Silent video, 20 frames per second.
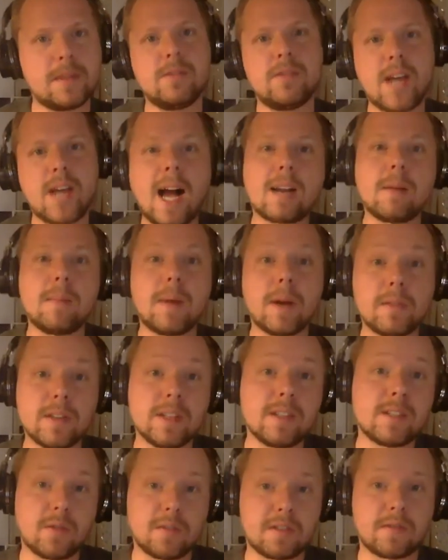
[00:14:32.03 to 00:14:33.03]
You talk about
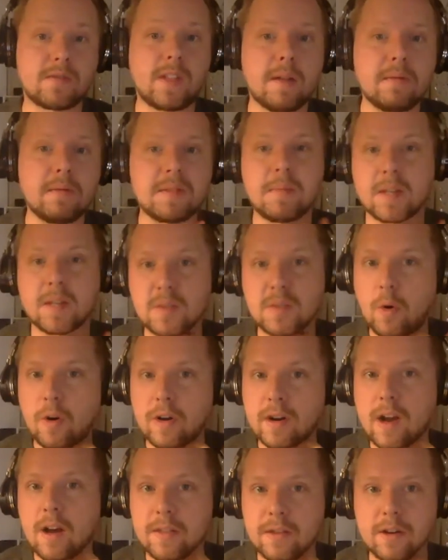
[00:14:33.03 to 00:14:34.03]
these sorts of clubs much more
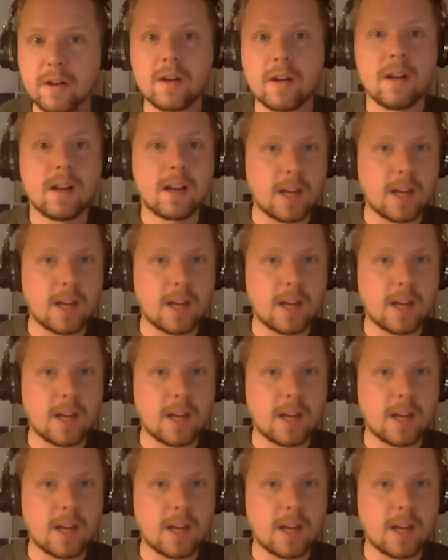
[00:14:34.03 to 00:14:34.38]
in other